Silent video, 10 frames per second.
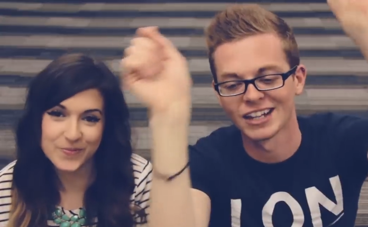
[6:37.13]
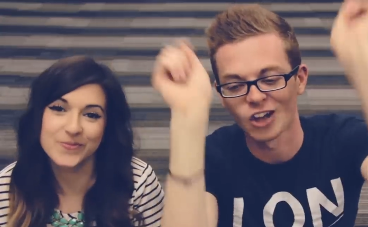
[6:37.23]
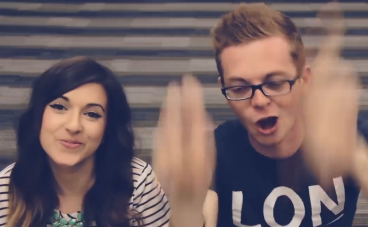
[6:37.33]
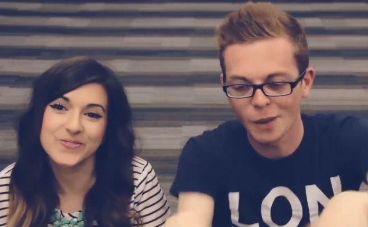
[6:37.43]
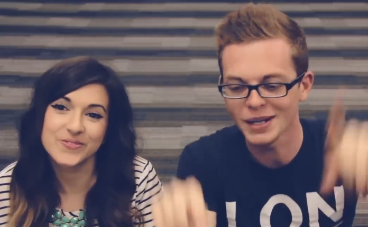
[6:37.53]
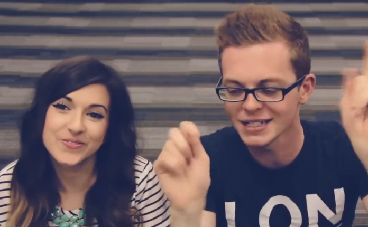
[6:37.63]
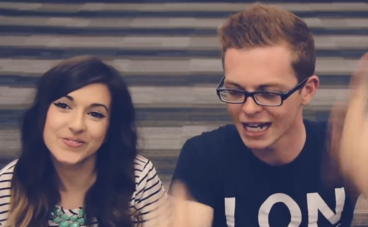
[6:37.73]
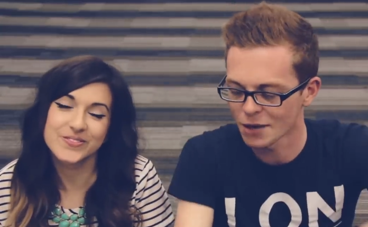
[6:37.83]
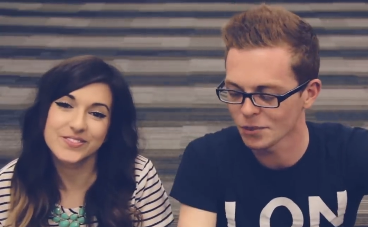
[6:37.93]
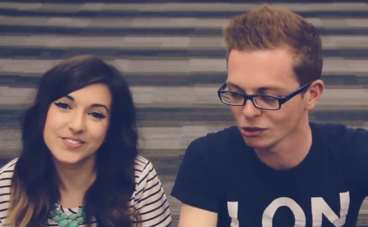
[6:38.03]
Speaker 1: And comment
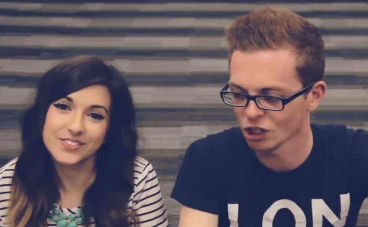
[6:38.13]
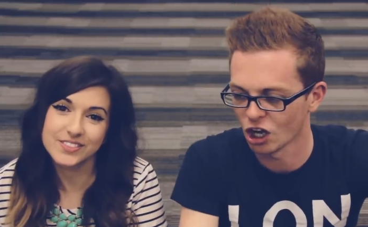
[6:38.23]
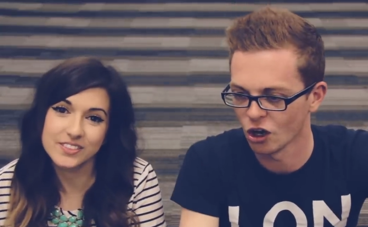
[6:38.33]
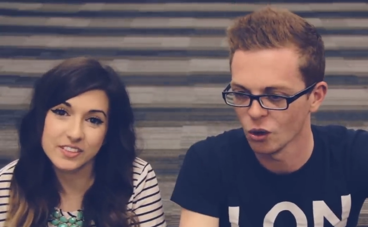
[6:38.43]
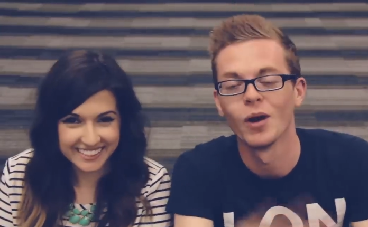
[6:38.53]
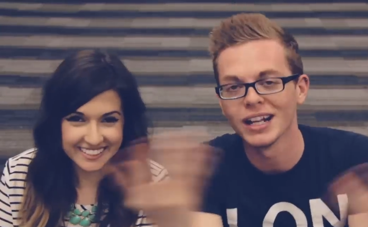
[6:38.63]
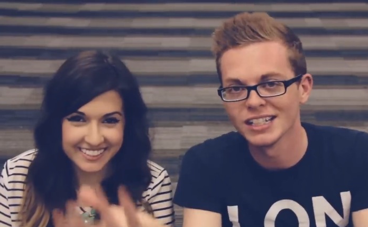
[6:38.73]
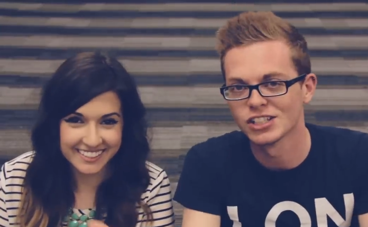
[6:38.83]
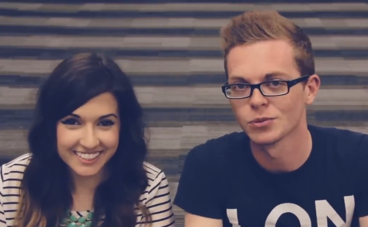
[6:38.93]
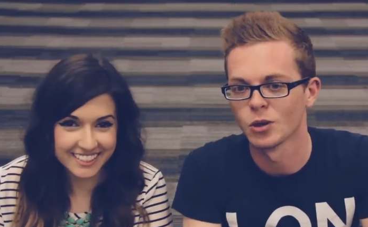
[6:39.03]
down below what
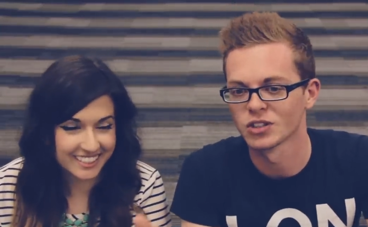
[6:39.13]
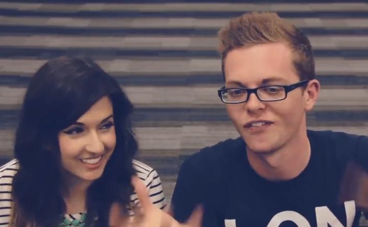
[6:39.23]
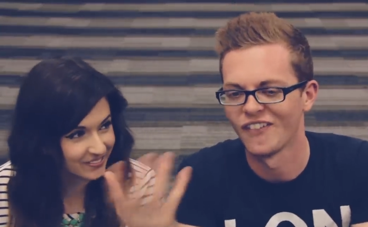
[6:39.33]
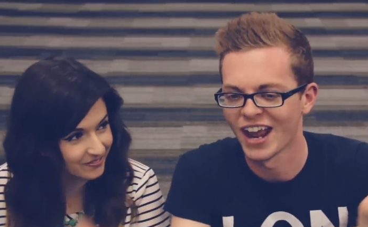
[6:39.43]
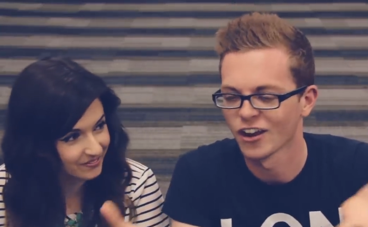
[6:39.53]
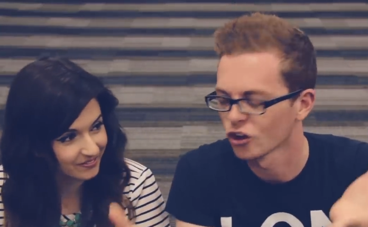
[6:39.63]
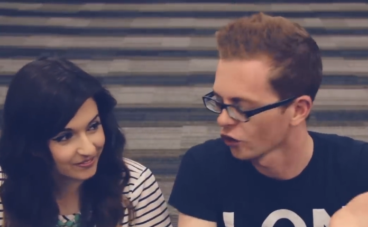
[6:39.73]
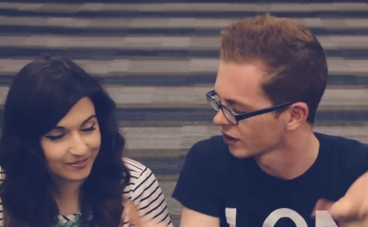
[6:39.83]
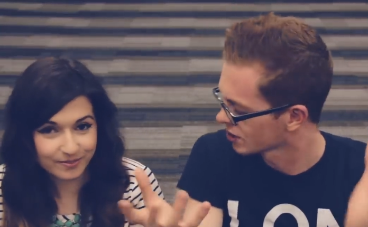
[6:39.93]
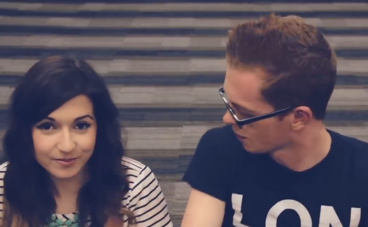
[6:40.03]
is your most
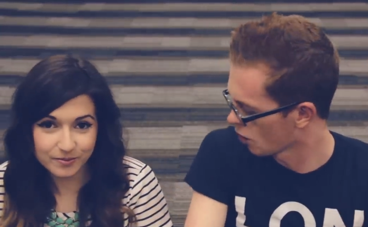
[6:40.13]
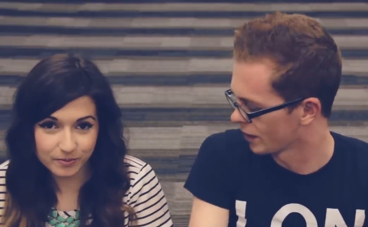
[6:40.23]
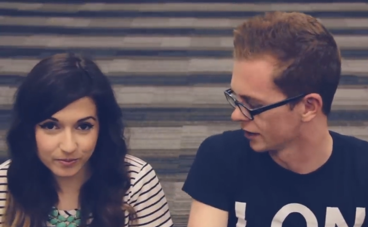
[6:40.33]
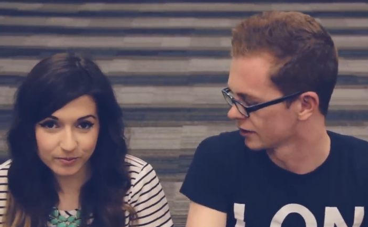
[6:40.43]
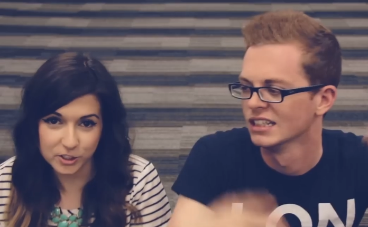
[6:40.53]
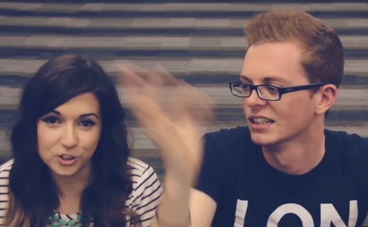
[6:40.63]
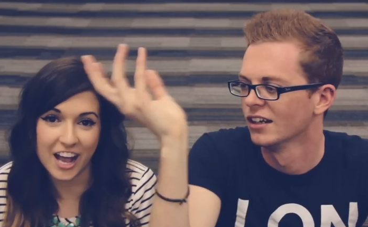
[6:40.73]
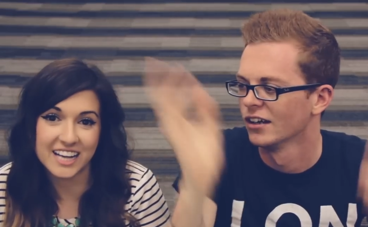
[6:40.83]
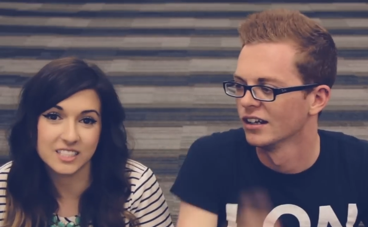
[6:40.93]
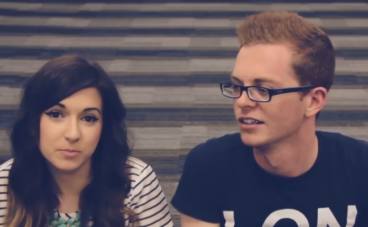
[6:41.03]
fangirlish moment.
Speaker 2: Did you
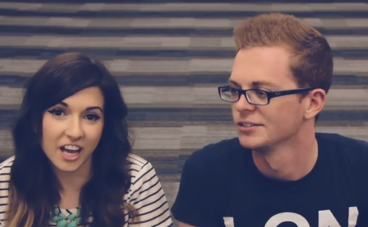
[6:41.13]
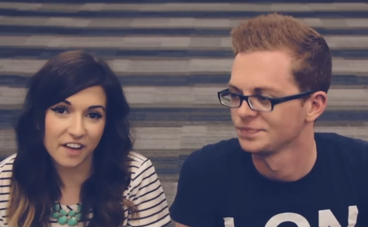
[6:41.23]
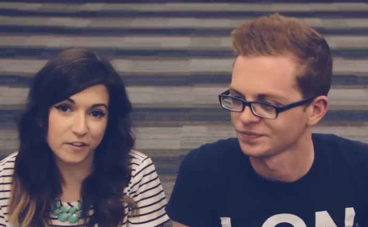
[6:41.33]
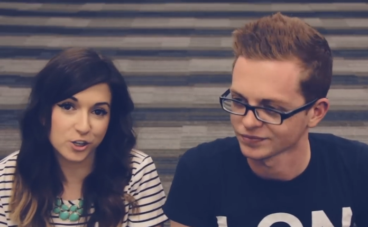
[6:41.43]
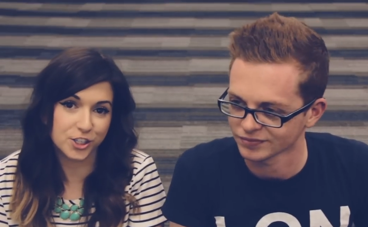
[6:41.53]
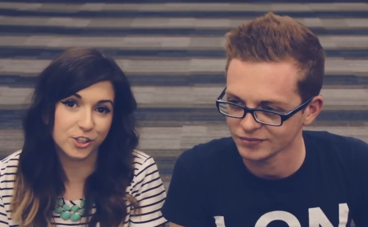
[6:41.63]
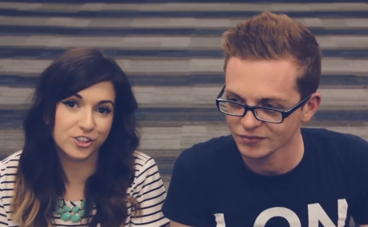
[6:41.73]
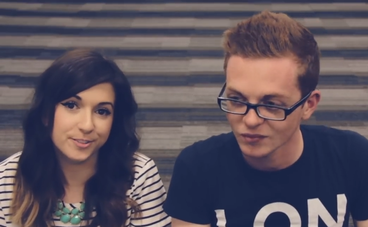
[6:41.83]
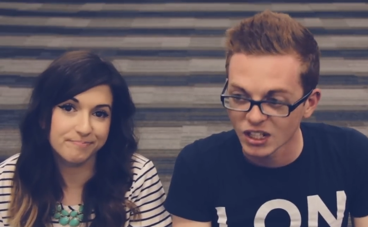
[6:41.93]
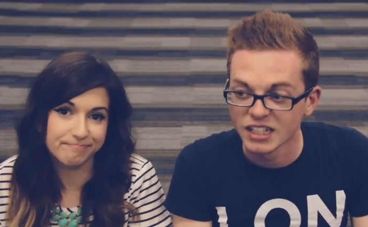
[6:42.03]
ask them to have your children?
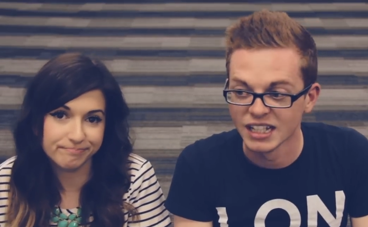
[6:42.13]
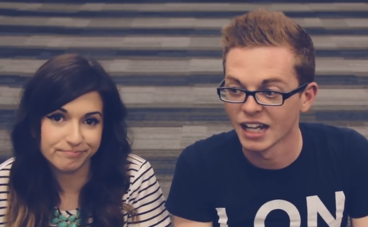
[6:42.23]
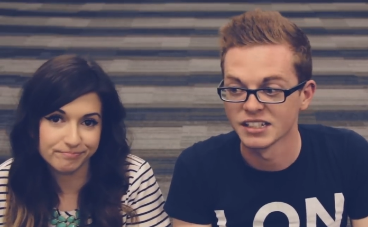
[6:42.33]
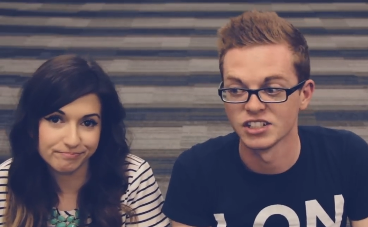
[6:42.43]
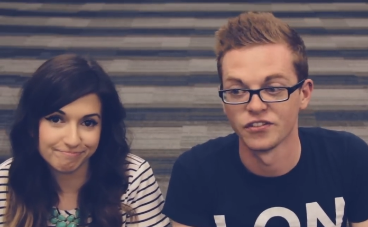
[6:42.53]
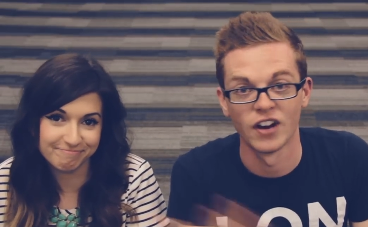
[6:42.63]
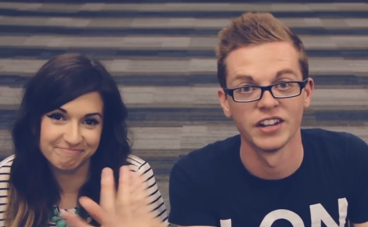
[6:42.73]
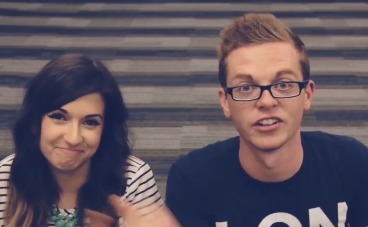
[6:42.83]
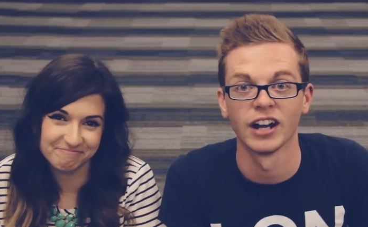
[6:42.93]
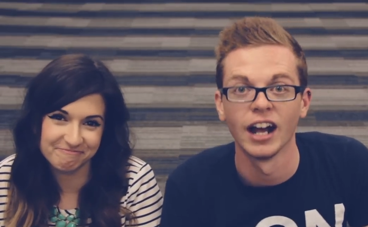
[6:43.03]
Speaker 1: yeah, did you find
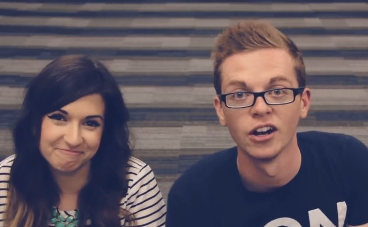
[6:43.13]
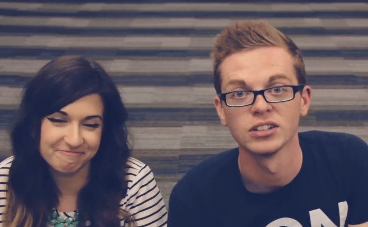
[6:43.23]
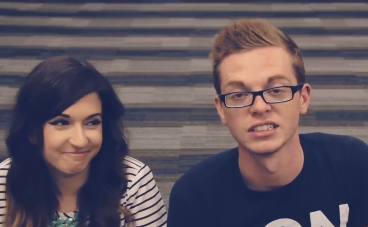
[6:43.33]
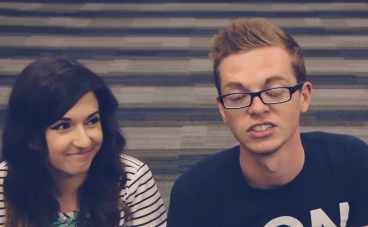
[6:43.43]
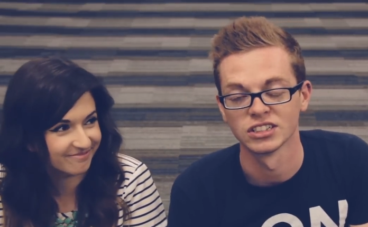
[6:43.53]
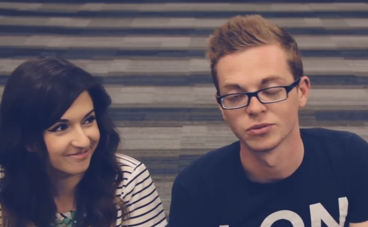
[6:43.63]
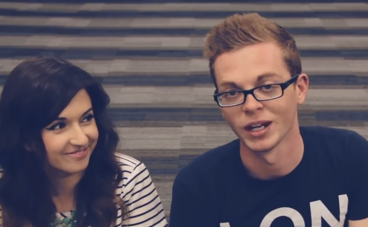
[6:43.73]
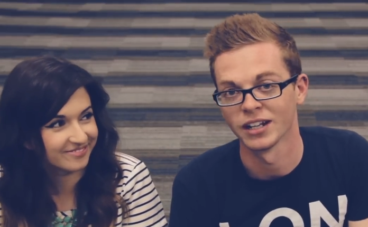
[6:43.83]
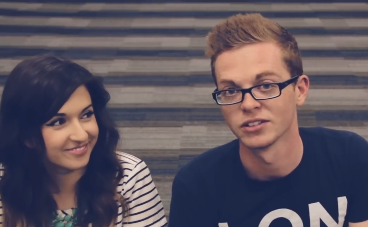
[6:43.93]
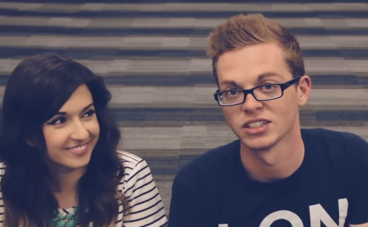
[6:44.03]
their house and just wait
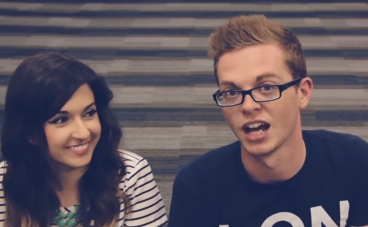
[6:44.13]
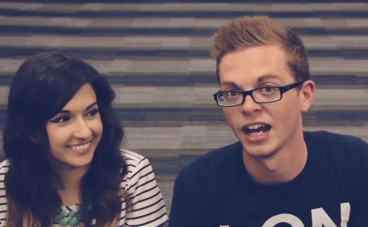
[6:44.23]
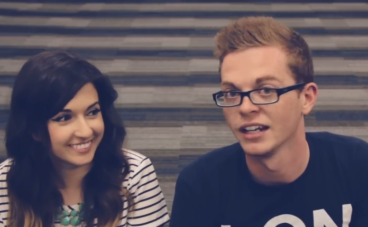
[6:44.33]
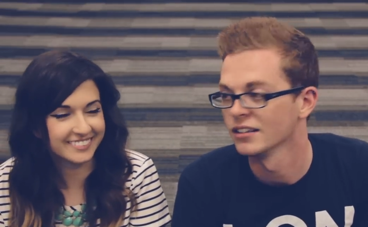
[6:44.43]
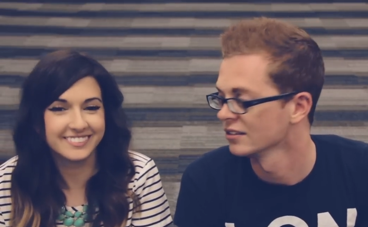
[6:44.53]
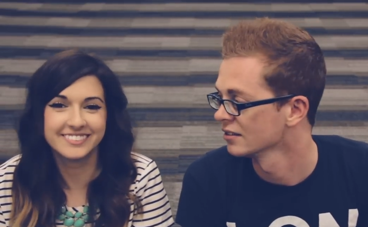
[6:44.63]
outside?